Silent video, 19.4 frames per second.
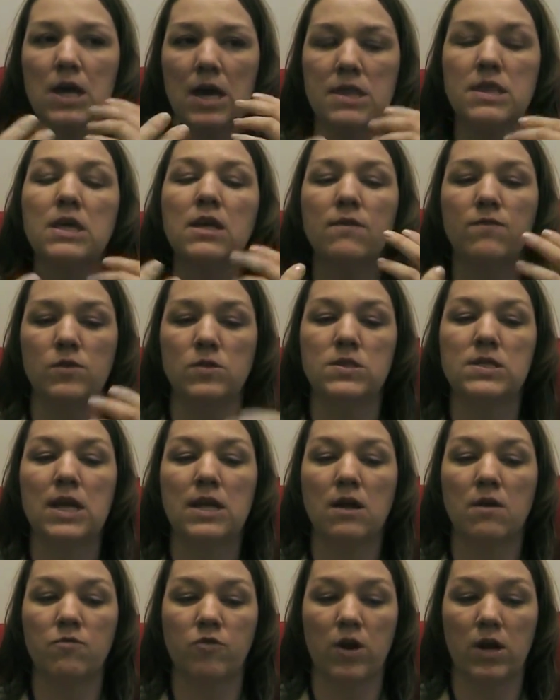I think if you said
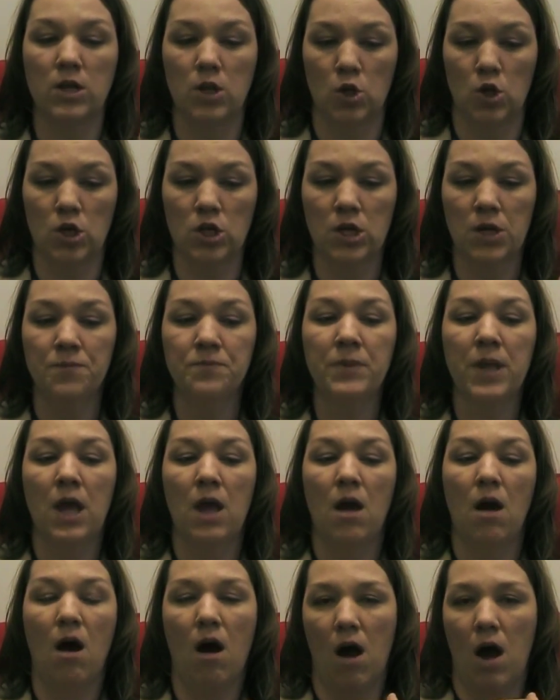up front, look,
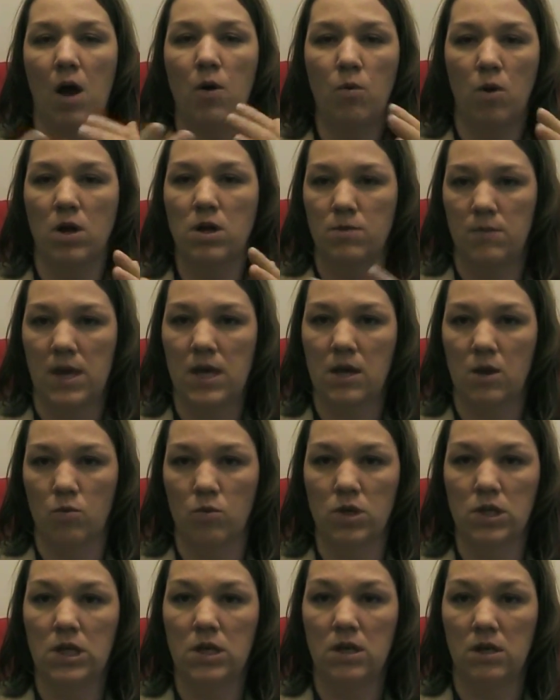I want to make a
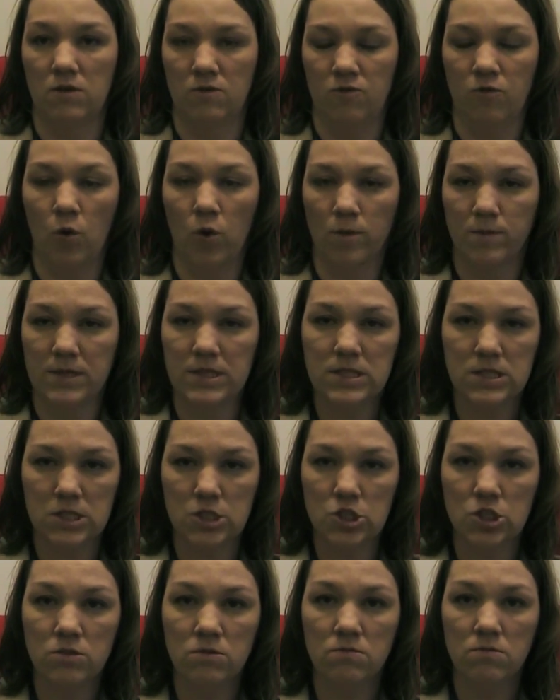really informed
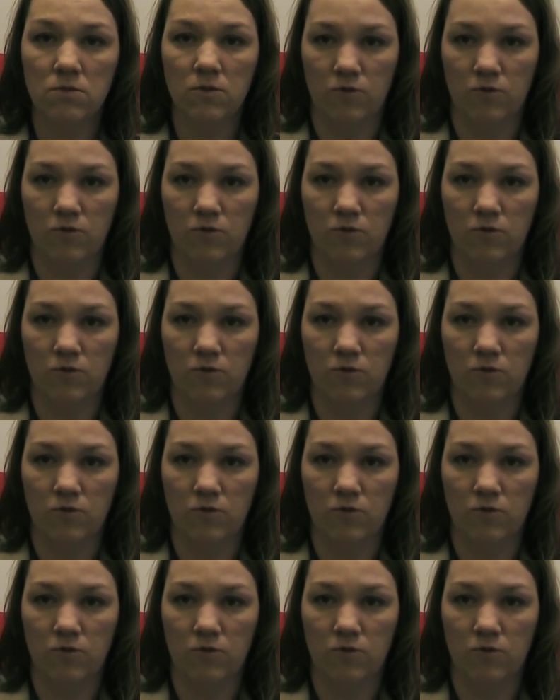decision